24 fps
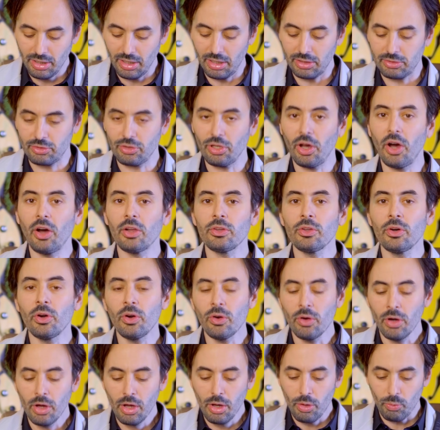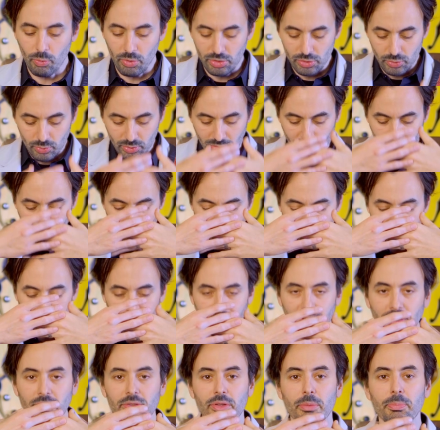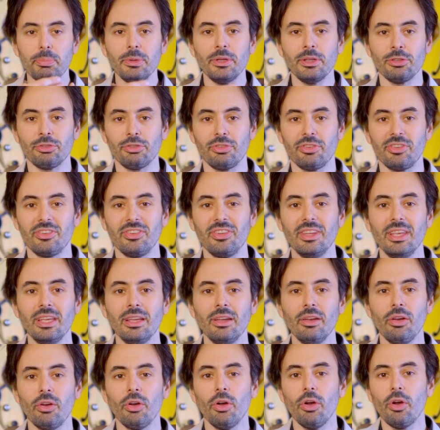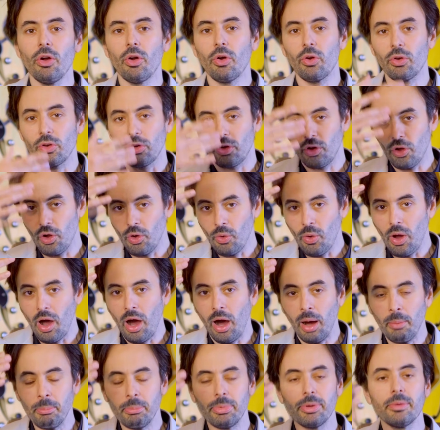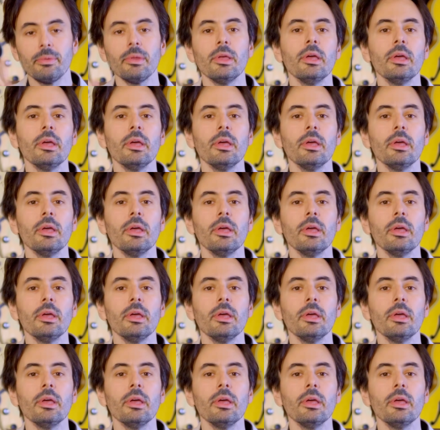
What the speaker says: a tunnel where you can feel the pitch sink or go up.